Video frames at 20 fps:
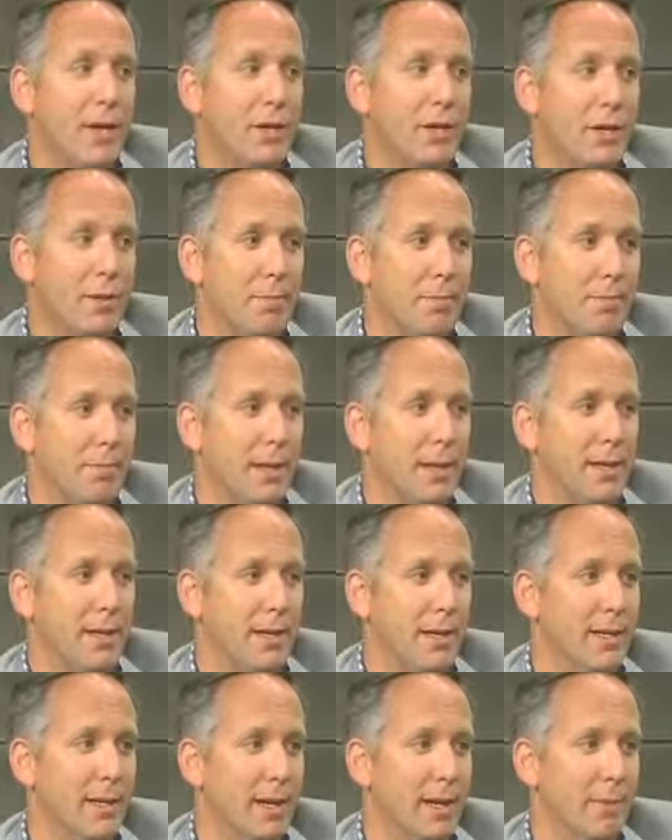to actually be
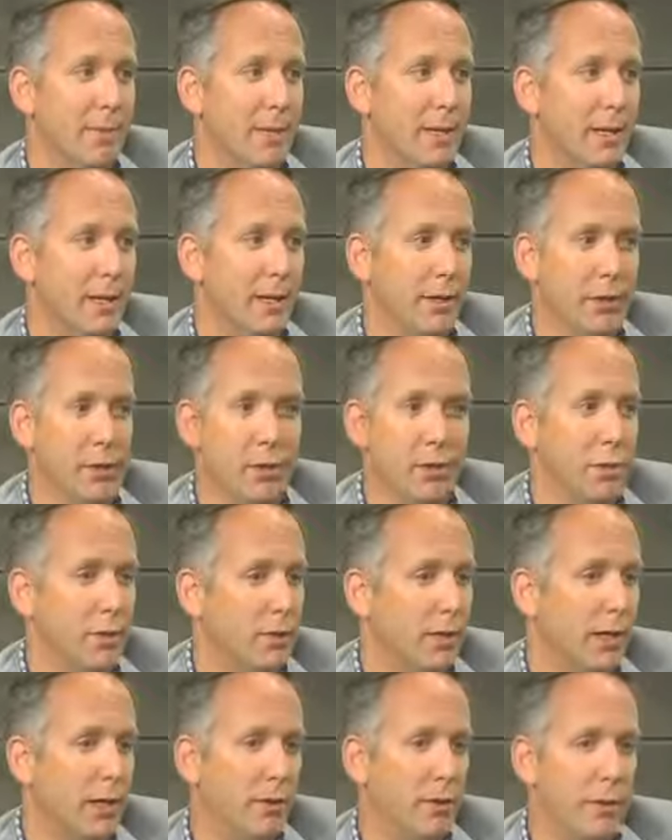in the top 10.
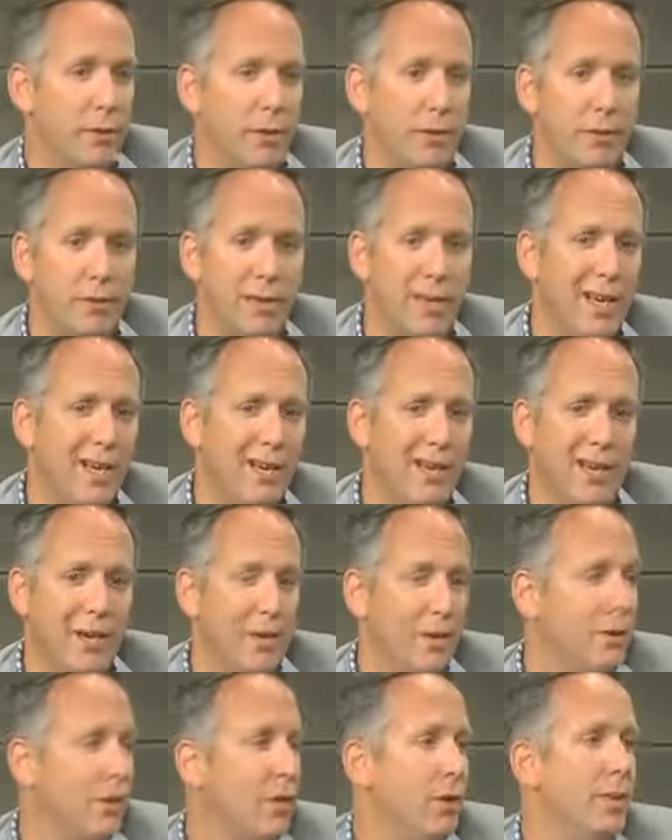Google tells you that
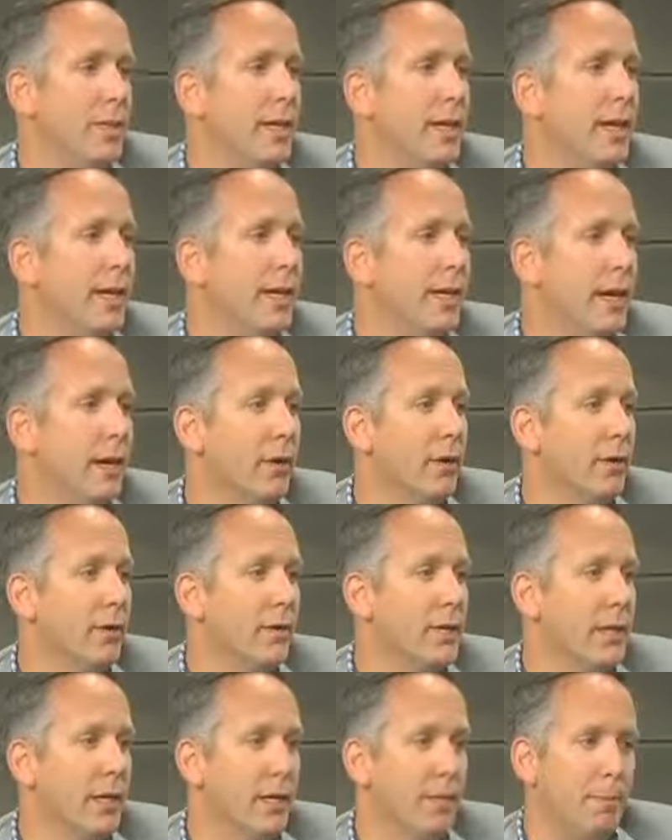nobody can
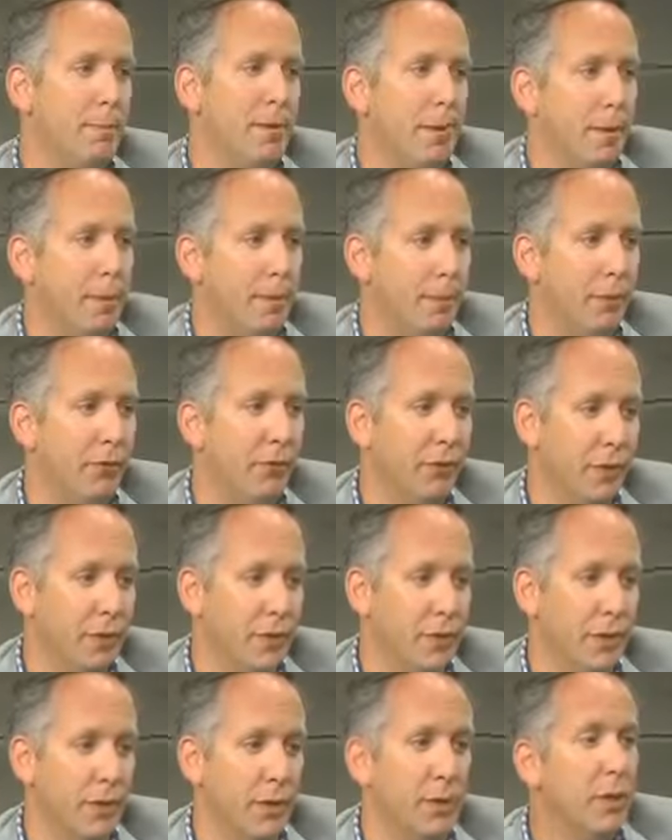guarantee a, a mm-hmm.
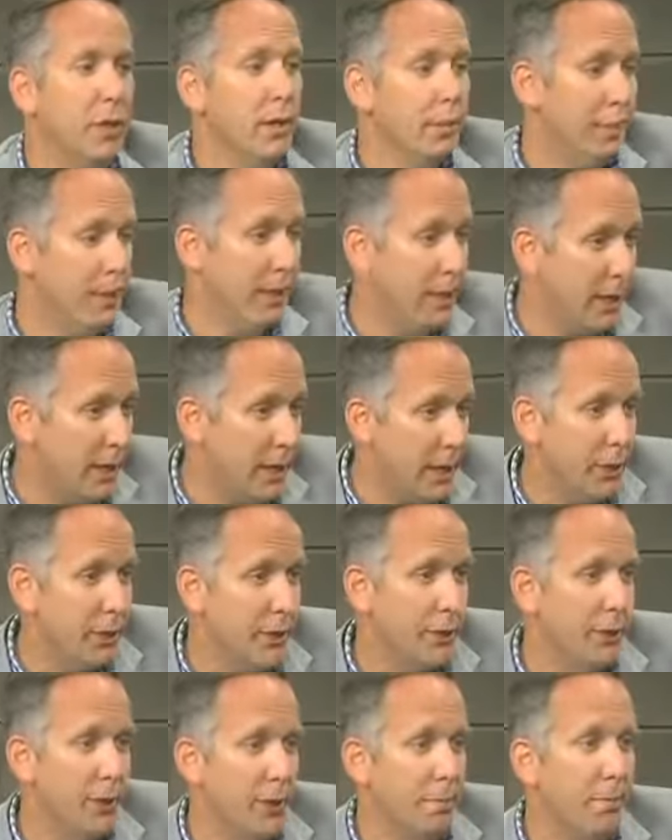position. But
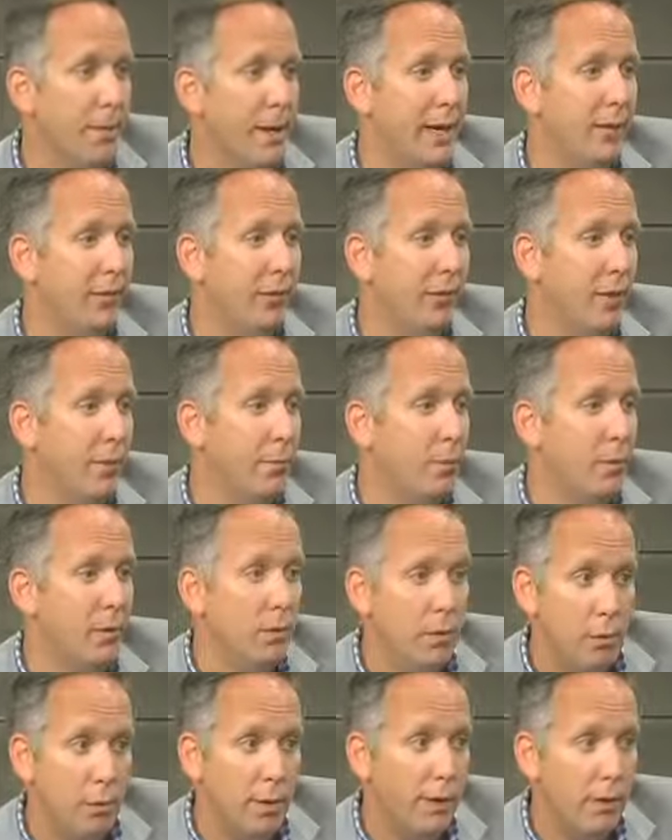yes, you can pay
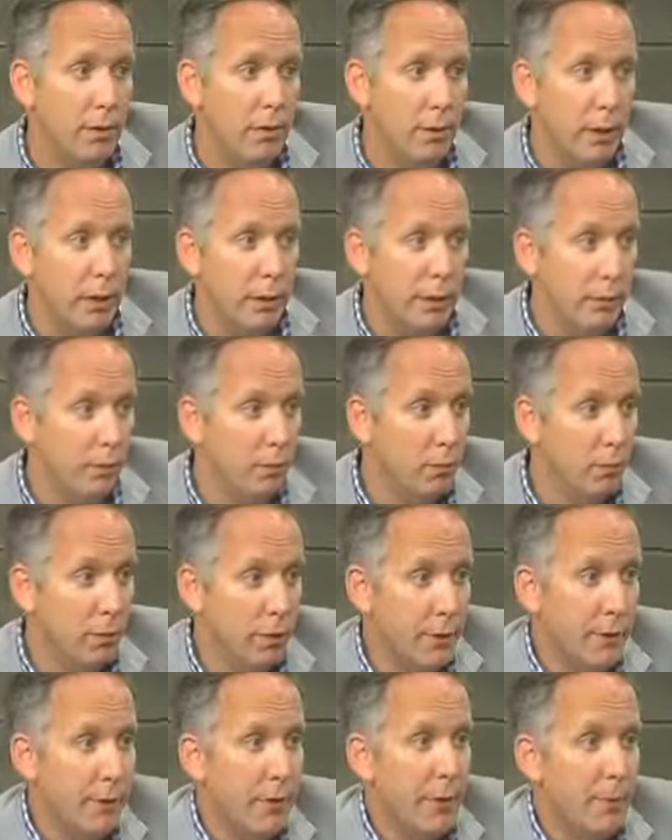someone, we do it,
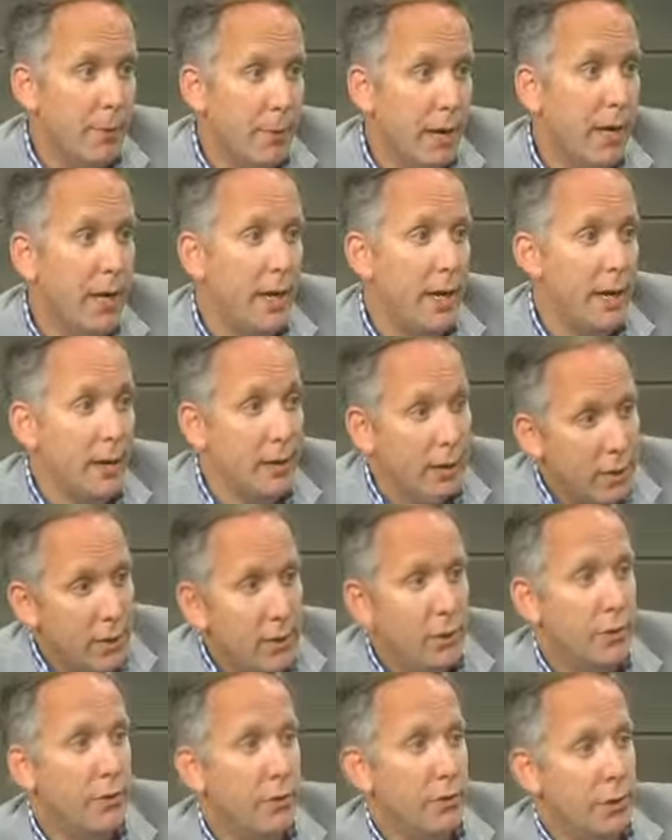or you can pay
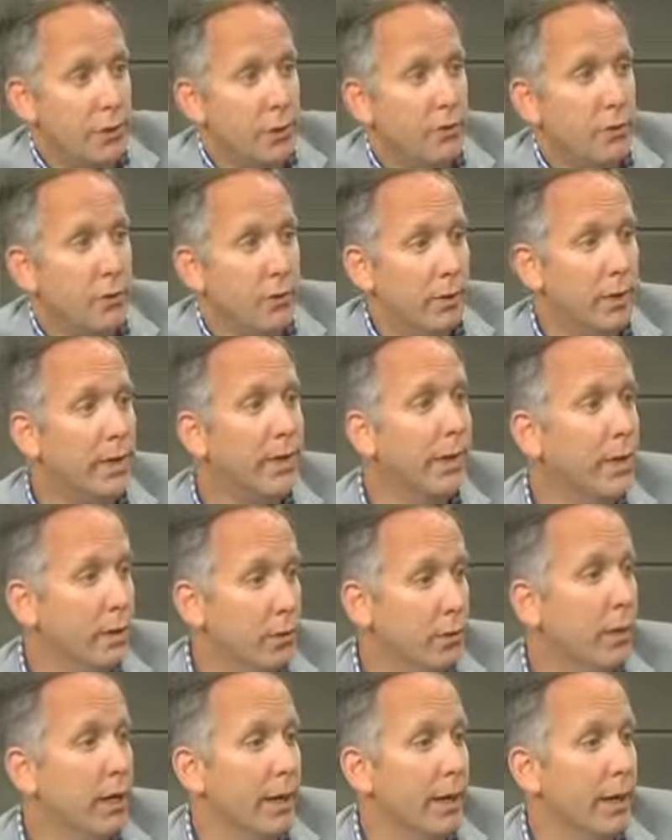to get